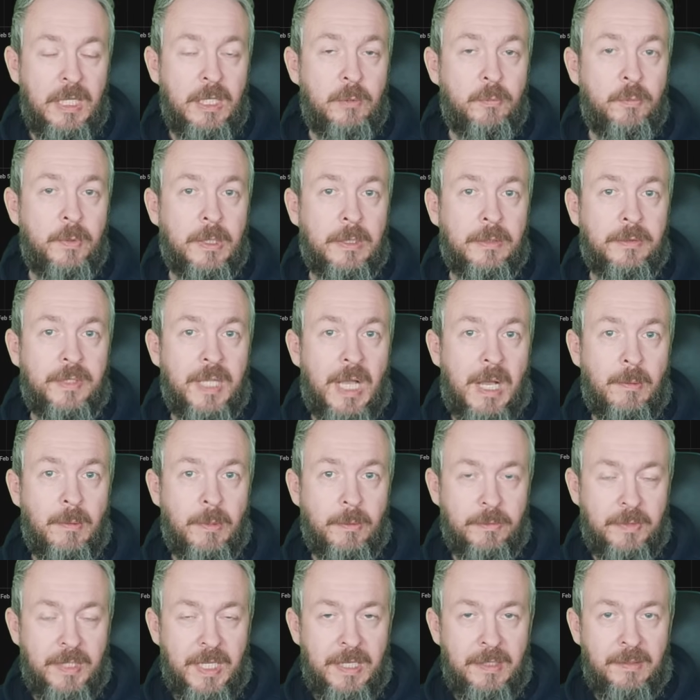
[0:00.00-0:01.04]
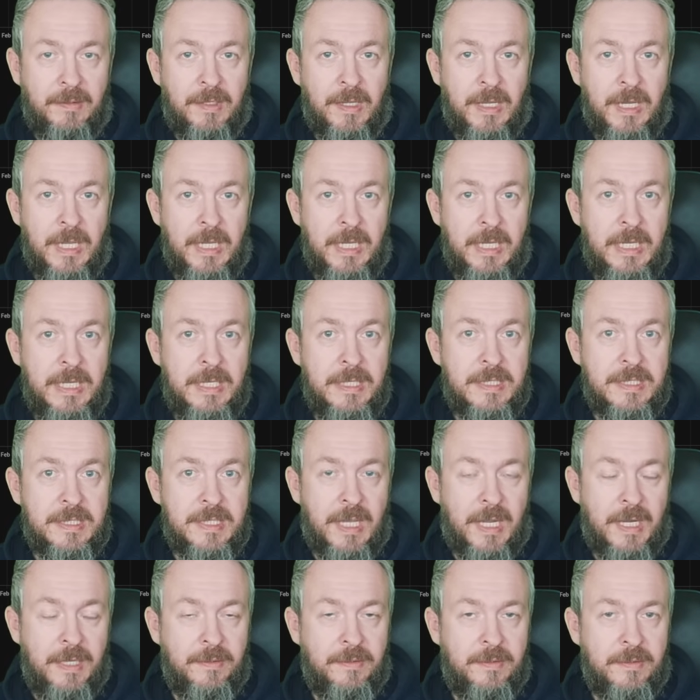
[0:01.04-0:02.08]
it will download data
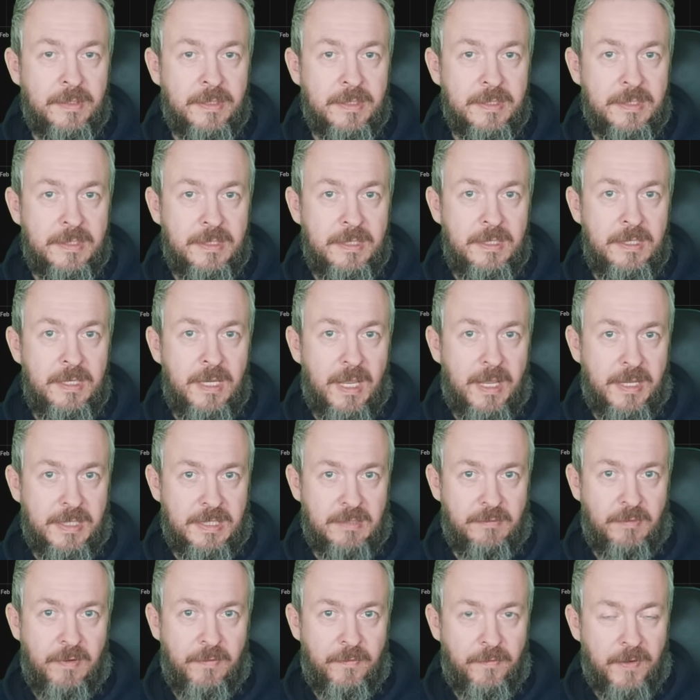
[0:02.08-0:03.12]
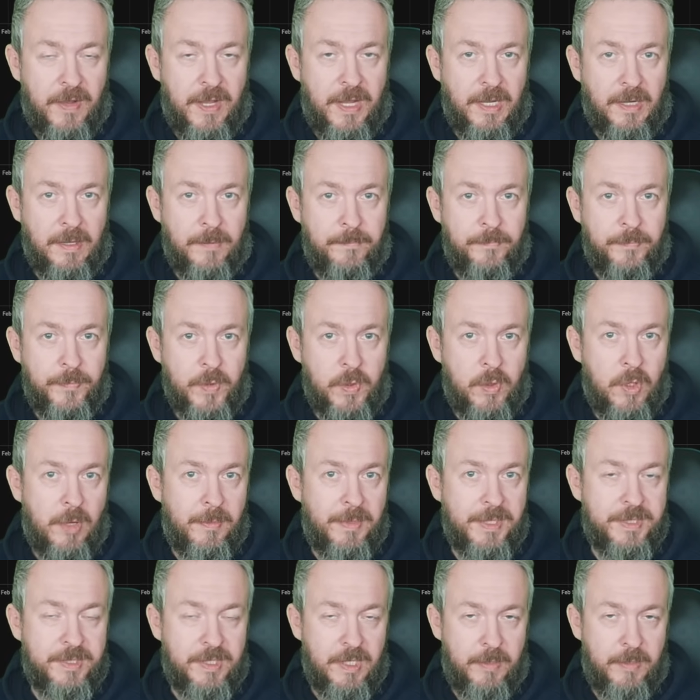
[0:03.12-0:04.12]
inside the CSV file, comma